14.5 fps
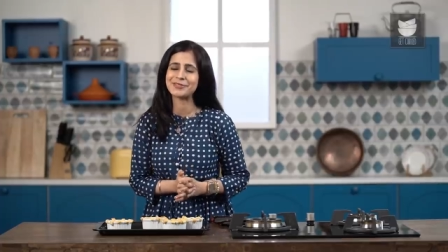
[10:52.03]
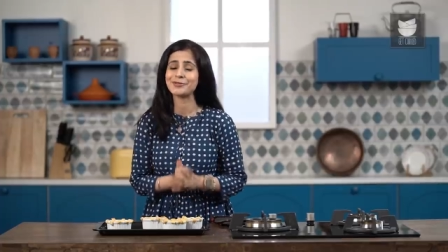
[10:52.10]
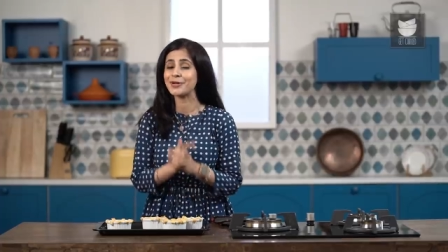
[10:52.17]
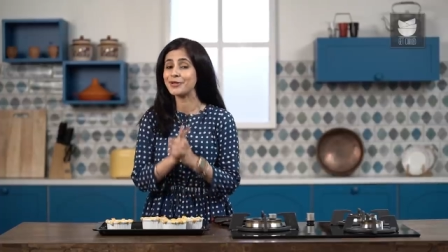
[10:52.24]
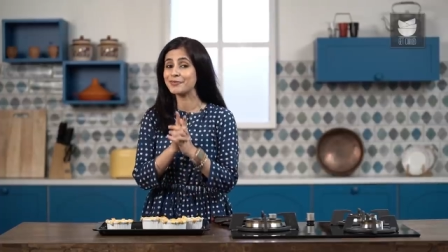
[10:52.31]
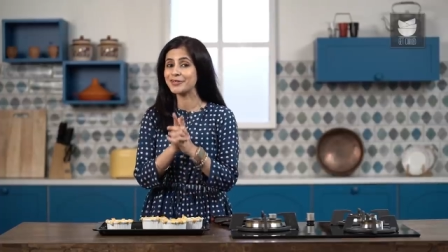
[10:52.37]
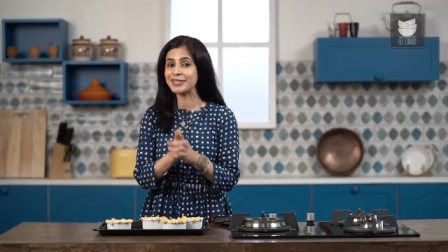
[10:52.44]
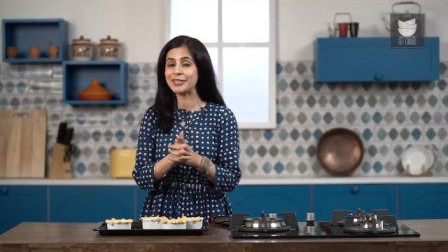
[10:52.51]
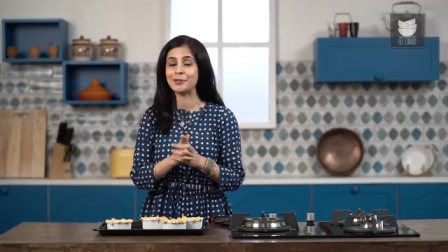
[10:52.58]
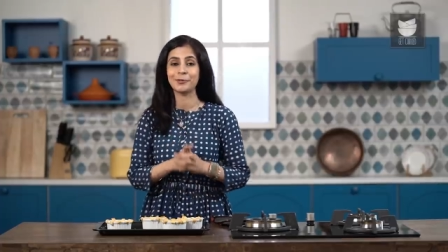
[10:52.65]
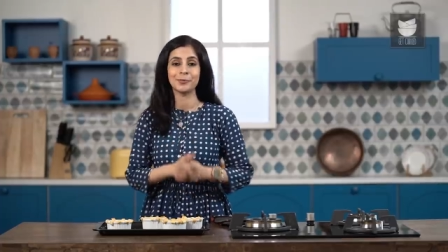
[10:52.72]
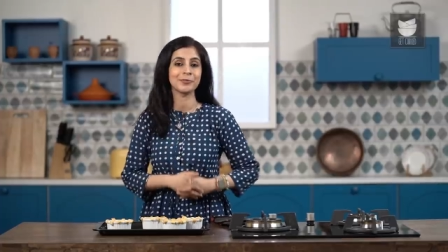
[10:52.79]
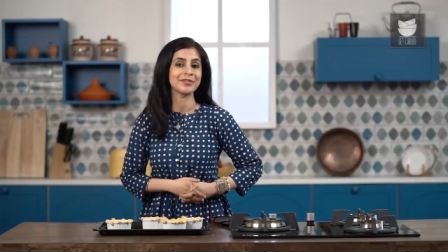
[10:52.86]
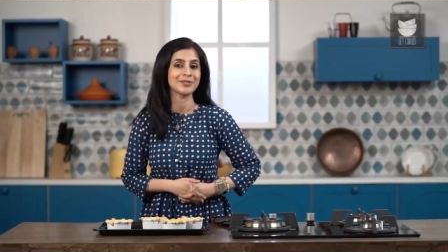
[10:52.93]
So I really
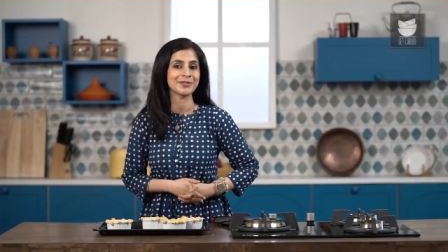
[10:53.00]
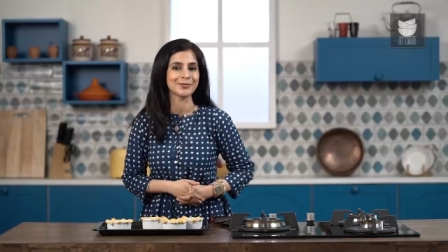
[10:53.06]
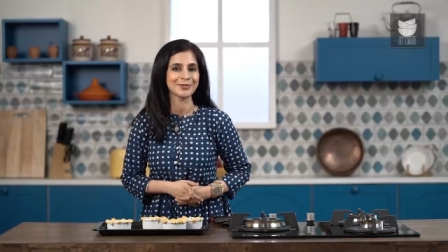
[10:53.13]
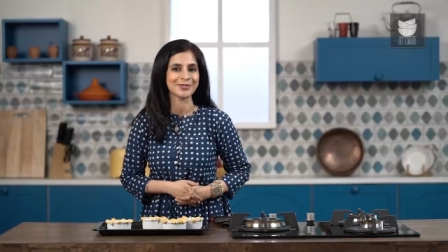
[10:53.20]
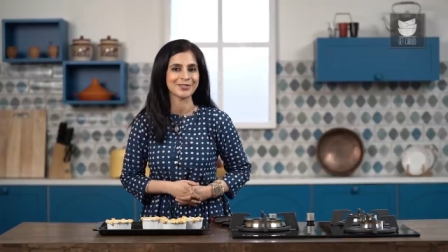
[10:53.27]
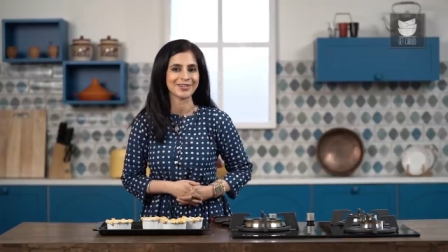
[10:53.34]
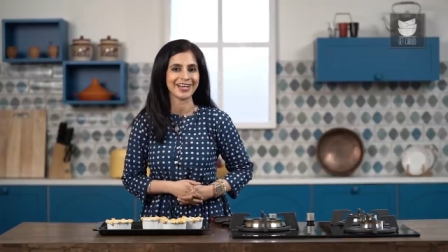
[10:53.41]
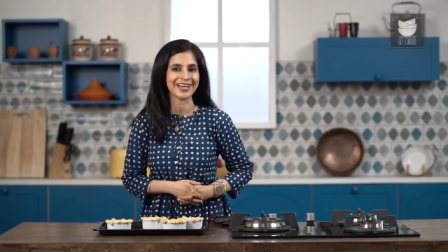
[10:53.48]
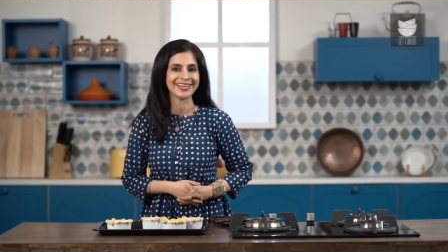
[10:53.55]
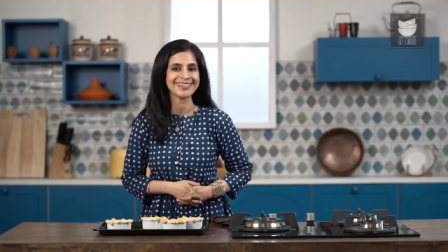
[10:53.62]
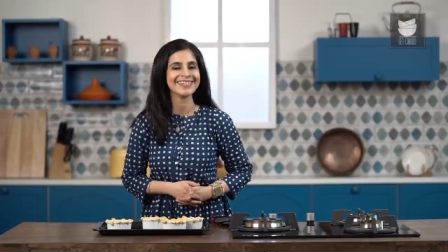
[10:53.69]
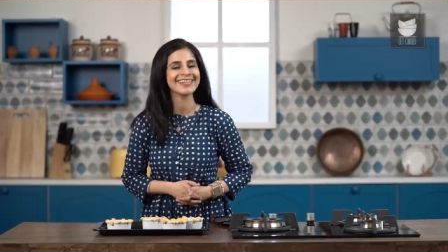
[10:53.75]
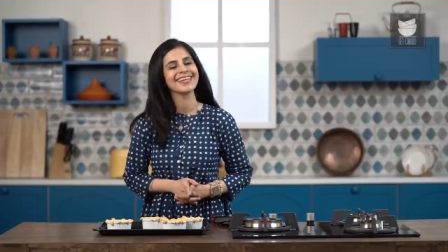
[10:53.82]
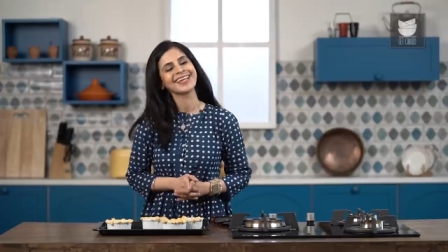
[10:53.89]
hope that you will try
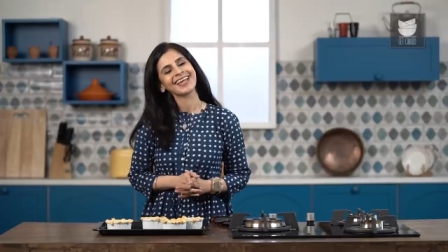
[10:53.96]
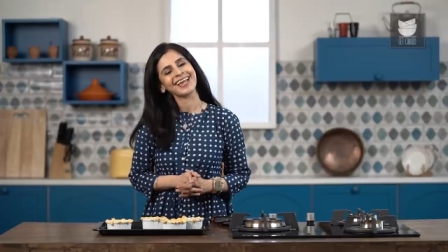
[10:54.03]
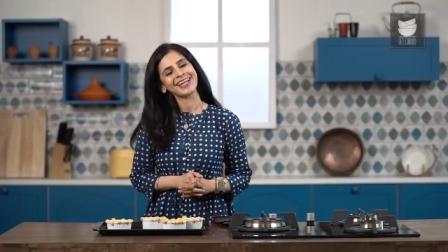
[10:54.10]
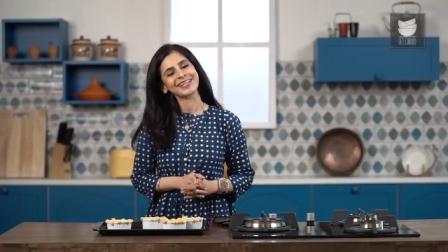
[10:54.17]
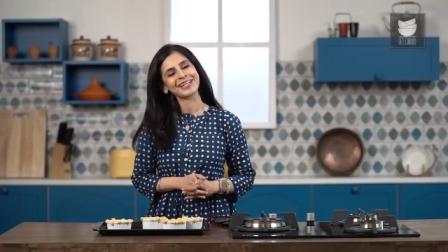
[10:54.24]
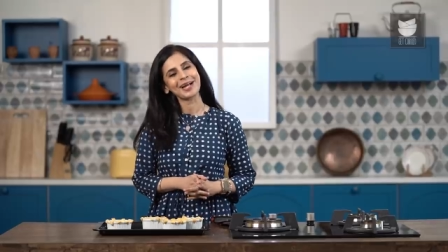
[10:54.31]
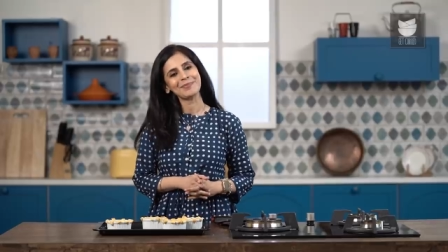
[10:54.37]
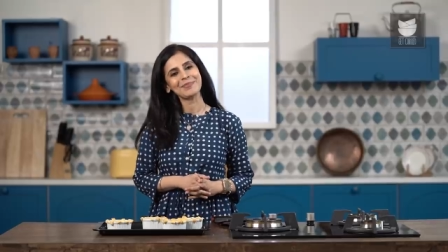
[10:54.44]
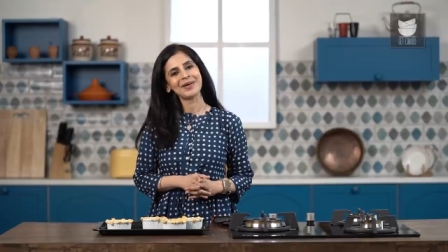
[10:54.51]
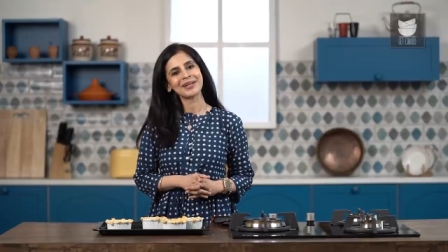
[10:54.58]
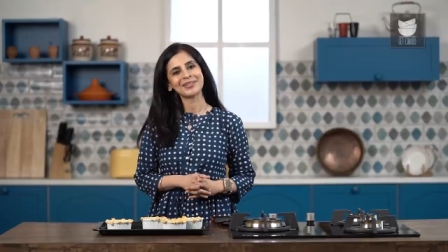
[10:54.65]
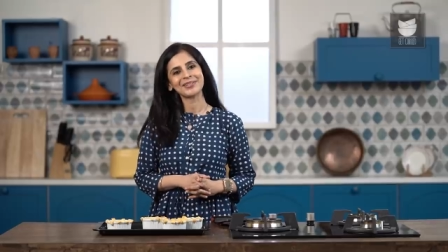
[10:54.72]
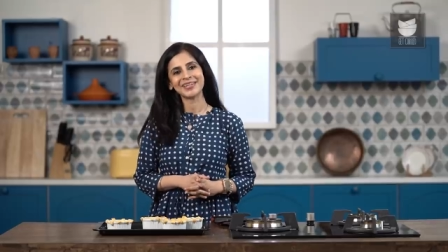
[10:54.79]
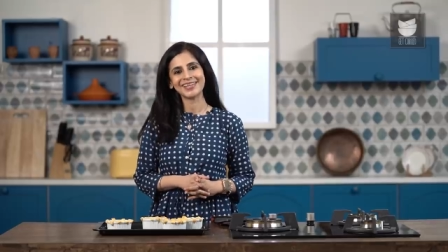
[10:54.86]
it and come
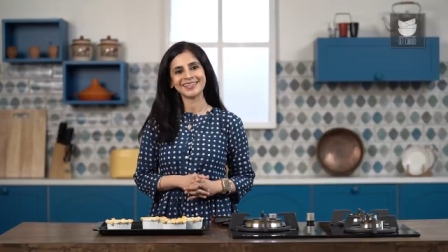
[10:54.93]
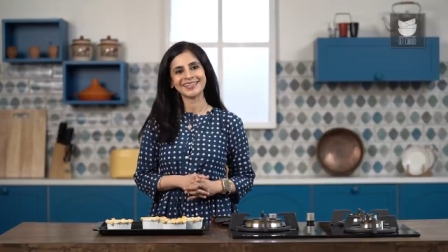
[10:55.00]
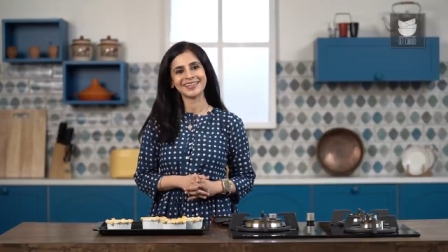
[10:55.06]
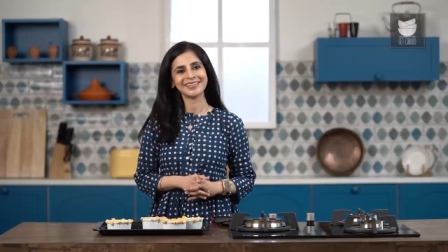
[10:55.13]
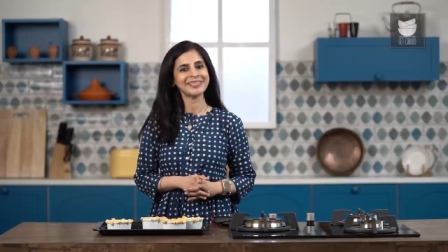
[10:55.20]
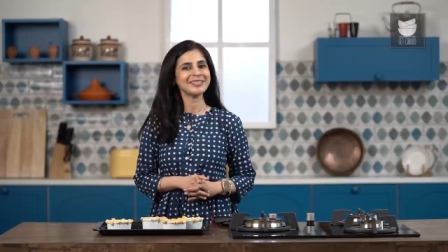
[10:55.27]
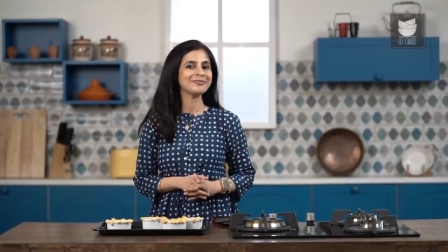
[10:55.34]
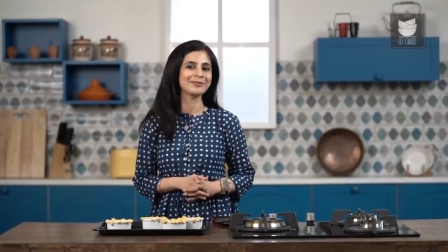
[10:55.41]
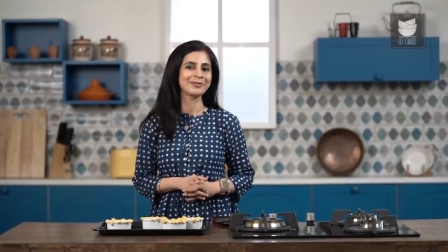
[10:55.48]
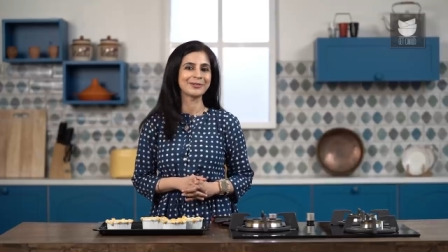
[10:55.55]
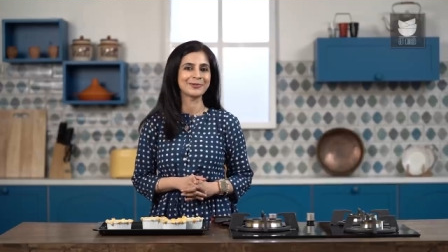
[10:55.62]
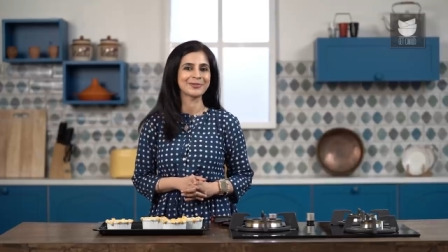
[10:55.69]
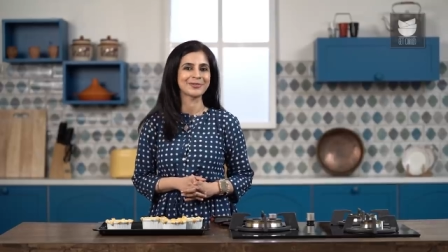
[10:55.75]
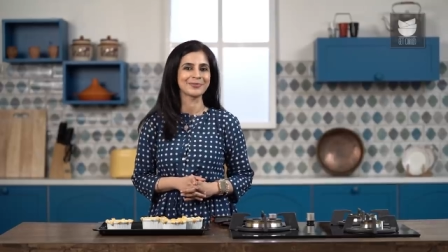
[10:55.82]
back to Get Curried for
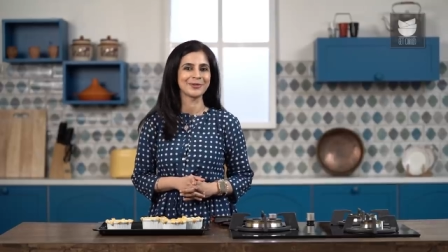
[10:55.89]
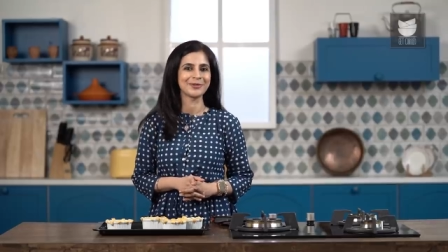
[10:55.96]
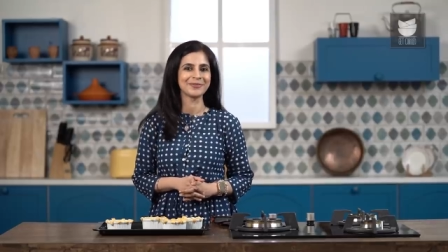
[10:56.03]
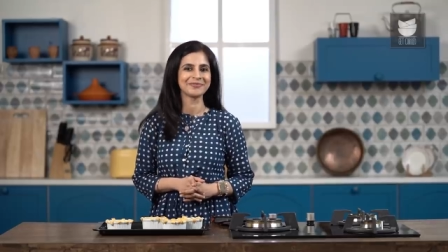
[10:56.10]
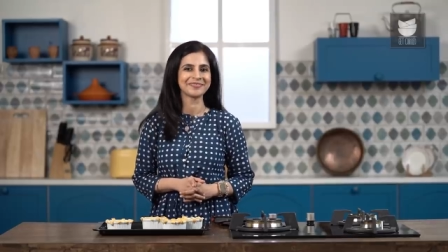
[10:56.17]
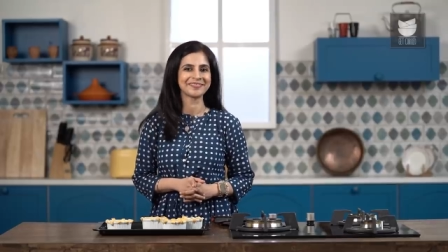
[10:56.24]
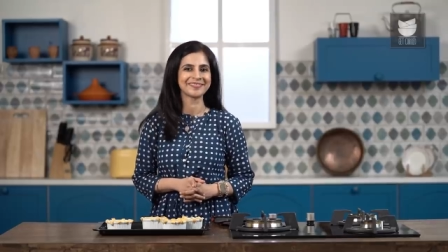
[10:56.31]
loads more.